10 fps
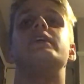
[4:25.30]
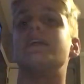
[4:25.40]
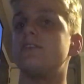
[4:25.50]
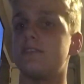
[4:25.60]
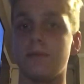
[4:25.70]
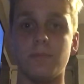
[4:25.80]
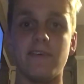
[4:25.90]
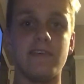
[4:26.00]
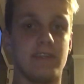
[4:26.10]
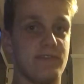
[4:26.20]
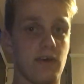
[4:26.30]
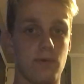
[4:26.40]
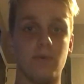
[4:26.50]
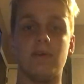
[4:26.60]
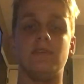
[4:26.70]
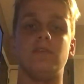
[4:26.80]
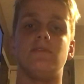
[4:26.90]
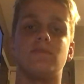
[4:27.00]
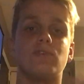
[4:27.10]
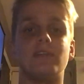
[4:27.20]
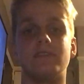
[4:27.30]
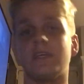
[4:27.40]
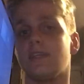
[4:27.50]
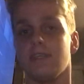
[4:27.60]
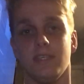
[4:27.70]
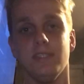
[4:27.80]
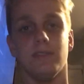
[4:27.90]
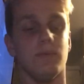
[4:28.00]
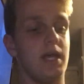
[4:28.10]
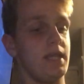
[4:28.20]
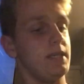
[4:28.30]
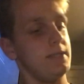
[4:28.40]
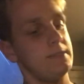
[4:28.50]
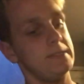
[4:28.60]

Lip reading: to get the sympathy vote and I'm trying to take the easy way.